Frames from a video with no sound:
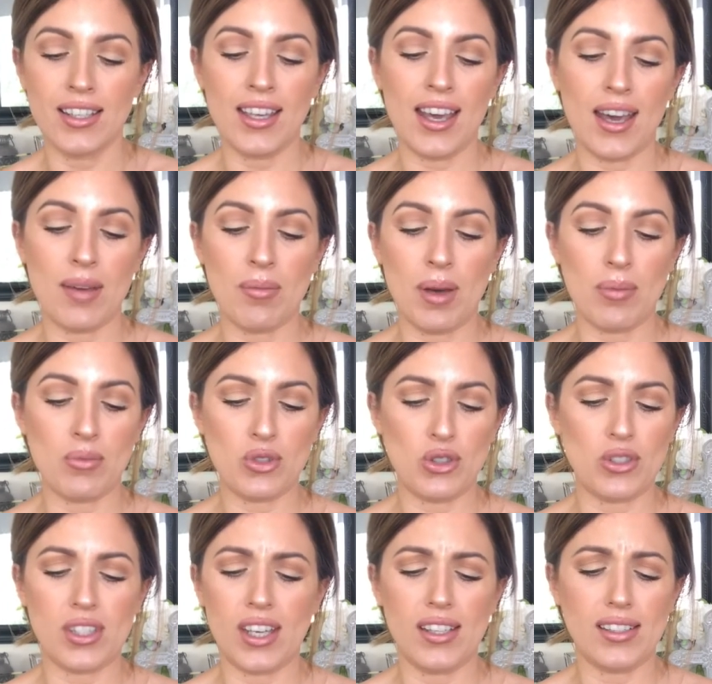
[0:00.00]
I'm too
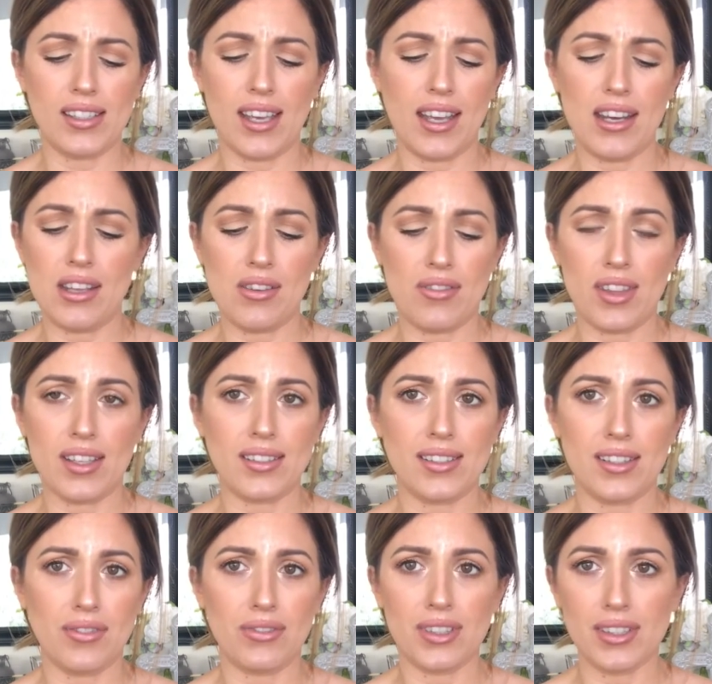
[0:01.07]
scared to get any of that
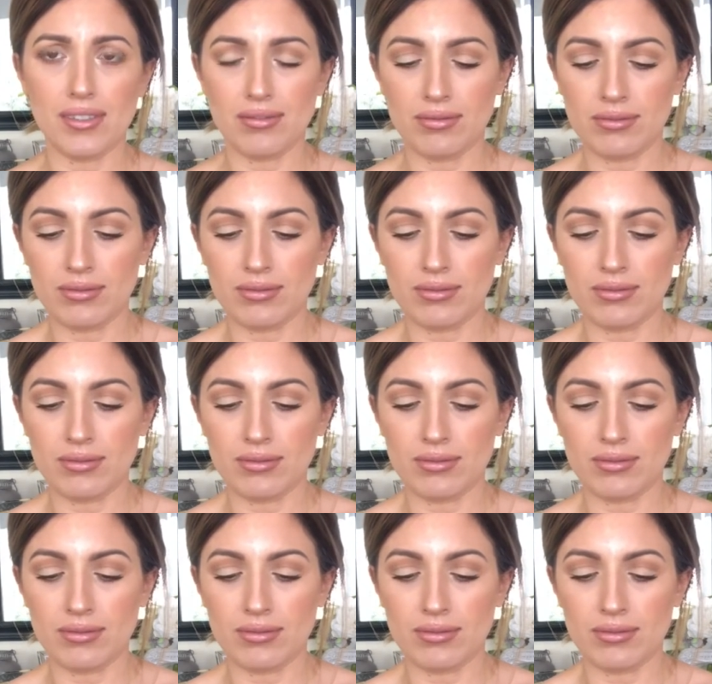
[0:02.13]
stuff done.